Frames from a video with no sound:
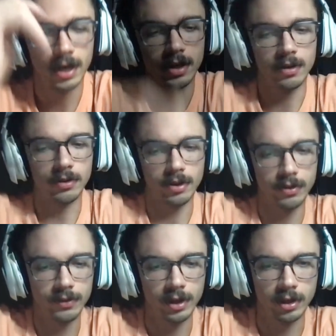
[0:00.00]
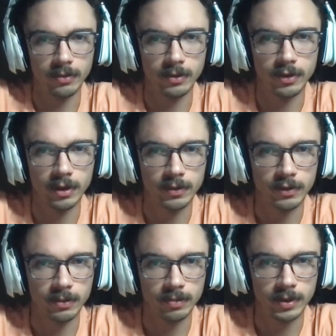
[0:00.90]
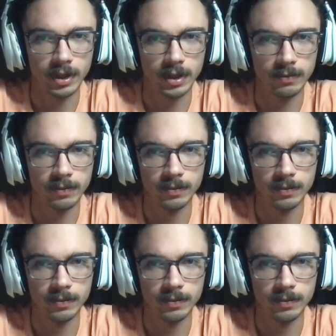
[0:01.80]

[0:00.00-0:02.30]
Yeah, I need to look at the standings myself because I'm kind